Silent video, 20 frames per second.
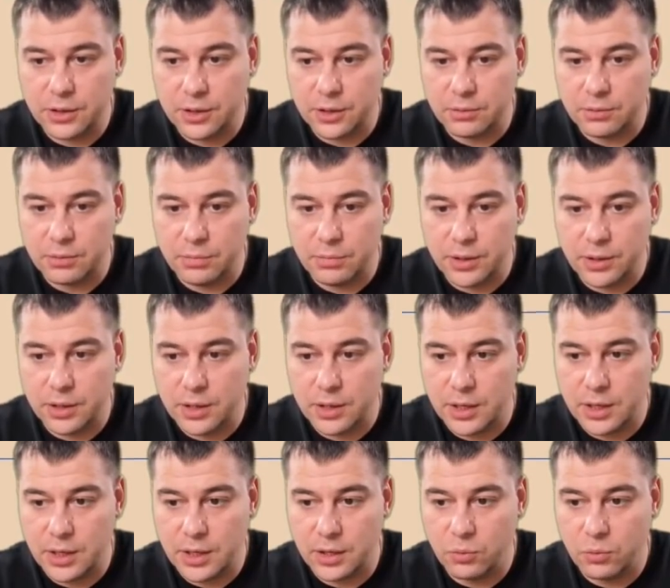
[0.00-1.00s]
Can be
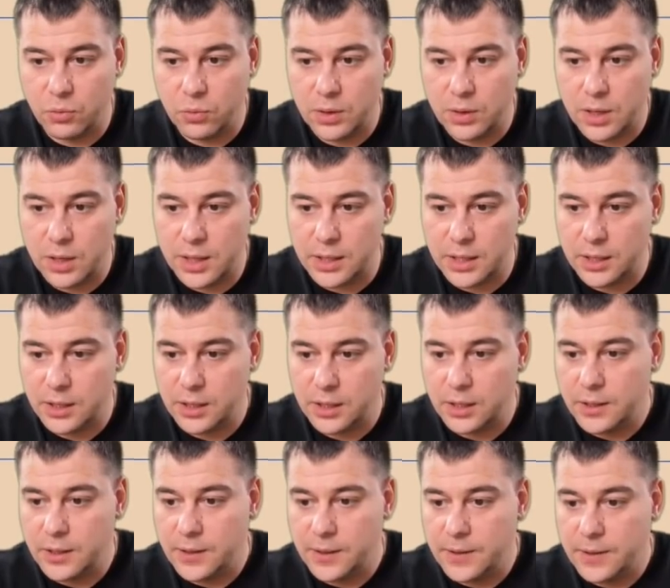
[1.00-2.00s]
heading one.
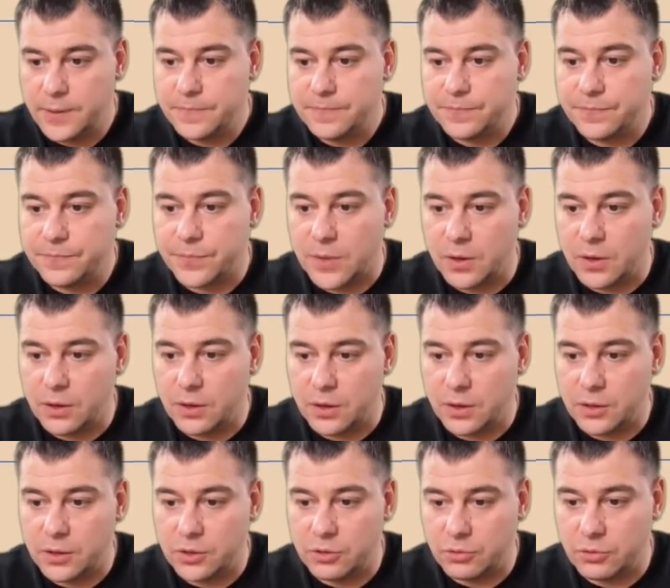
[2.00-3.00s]

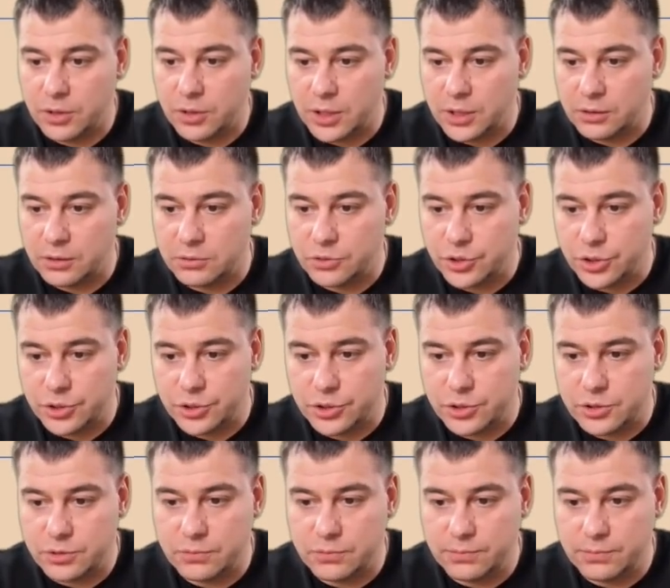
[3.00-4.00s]
Uh, you can
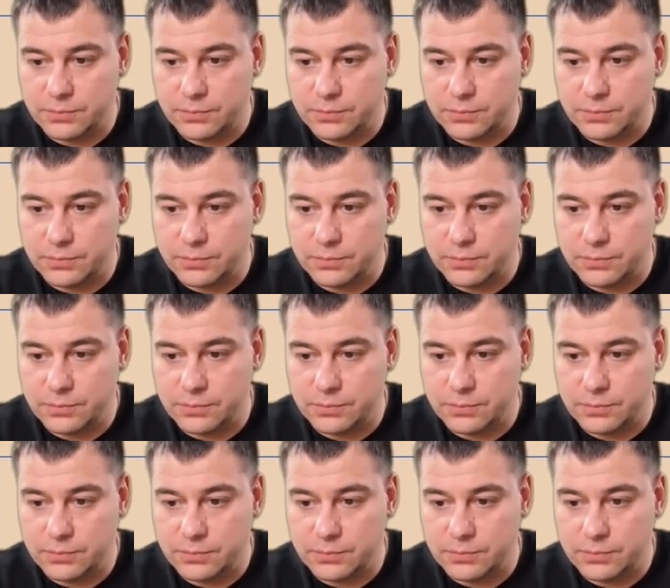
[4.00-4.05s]
just